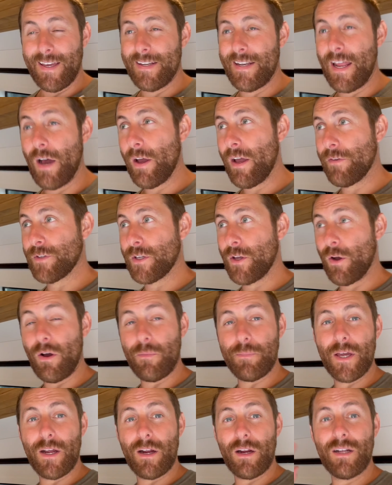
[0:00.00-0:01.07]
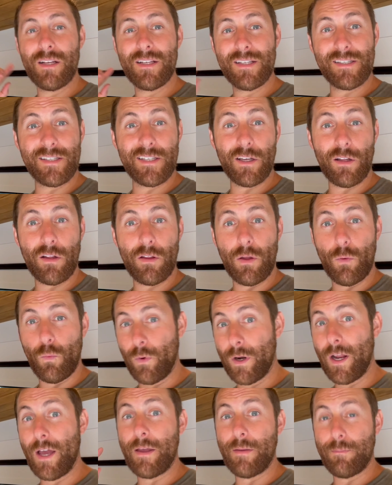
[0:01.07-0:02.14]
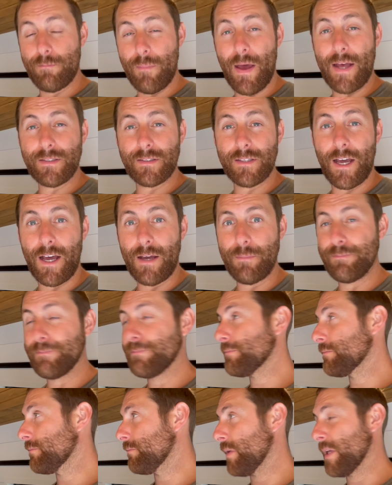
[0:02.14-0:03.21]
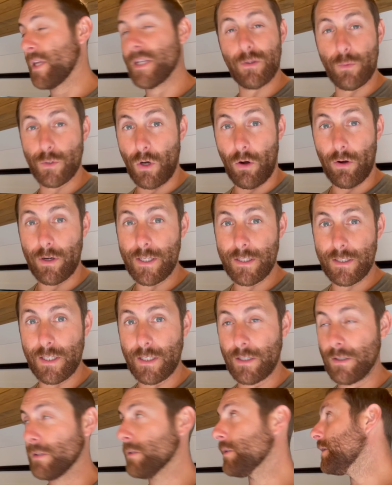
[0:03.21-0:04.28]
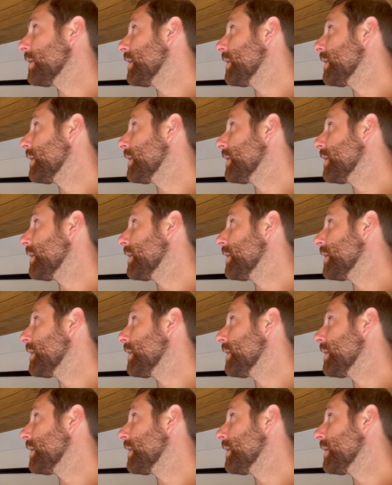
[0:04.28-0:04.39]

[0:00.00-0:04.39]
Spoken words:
Now I have to go up there, seal what I messed up because it was already sealed.